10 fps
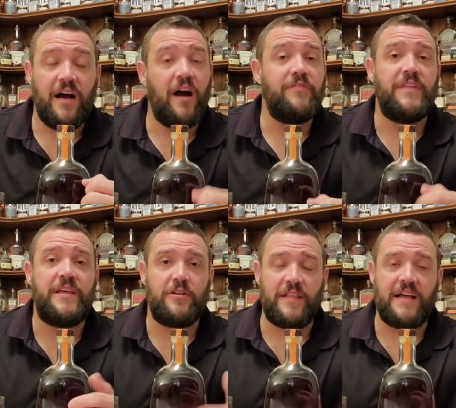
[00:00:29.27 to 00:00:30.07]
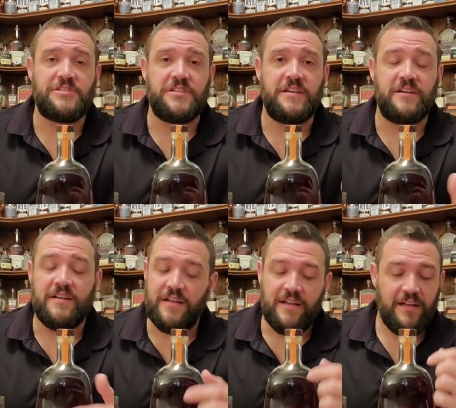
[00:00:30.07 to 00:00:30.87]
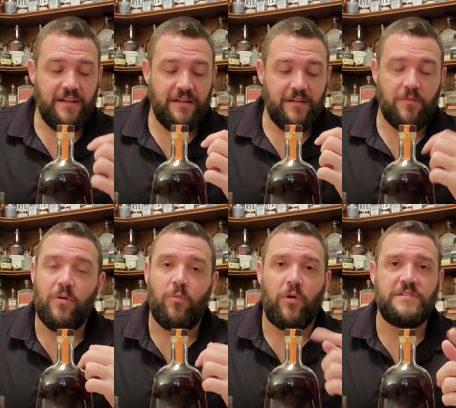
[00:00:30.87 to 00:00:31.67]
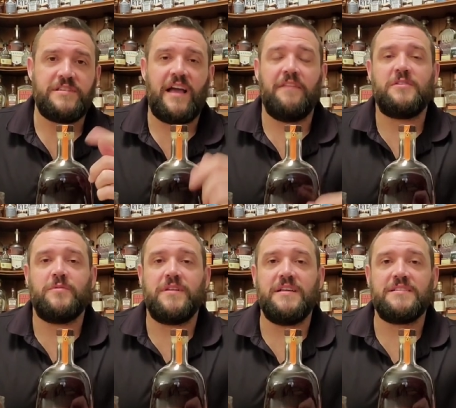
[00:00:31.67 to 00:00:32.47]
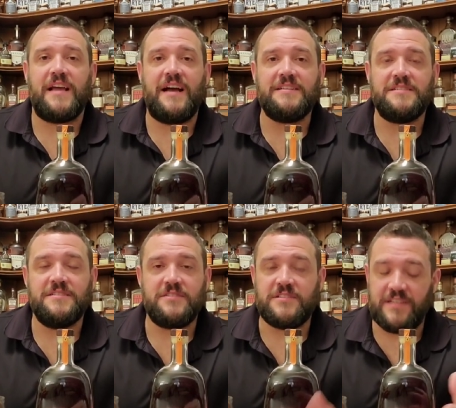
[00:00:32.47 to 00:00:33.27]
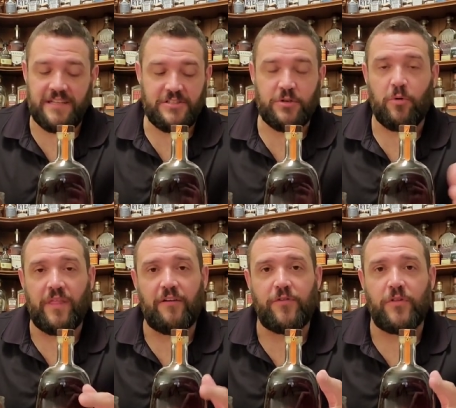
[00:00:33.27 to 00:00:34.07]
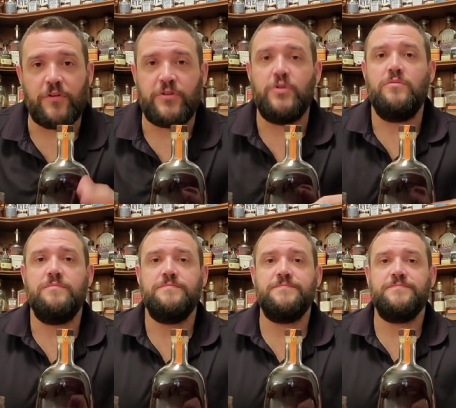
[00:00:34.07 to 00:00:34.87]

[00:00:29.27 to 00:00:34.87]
of the year last year. Want to see how this one does, guys. So let's get into it. Without further ado,